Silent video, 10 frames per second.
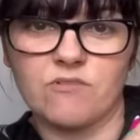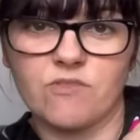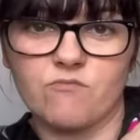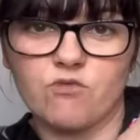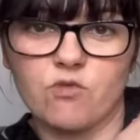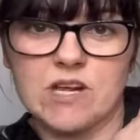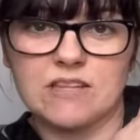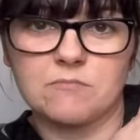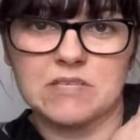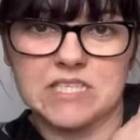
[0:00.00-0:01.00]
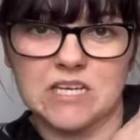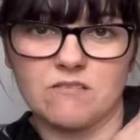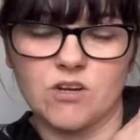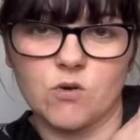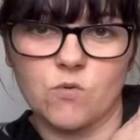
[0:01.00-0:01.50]
from Roy's
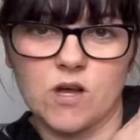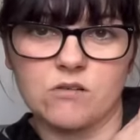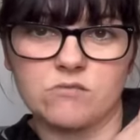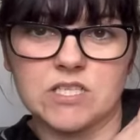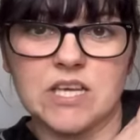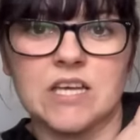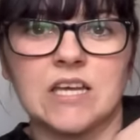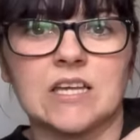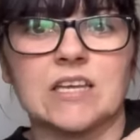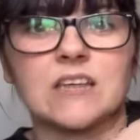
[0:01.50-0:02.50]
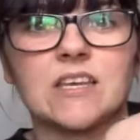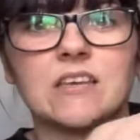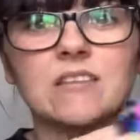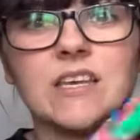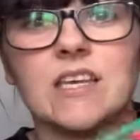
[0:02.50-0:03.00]
Material World. Now
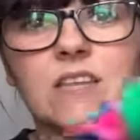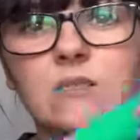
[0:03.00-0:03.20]
this is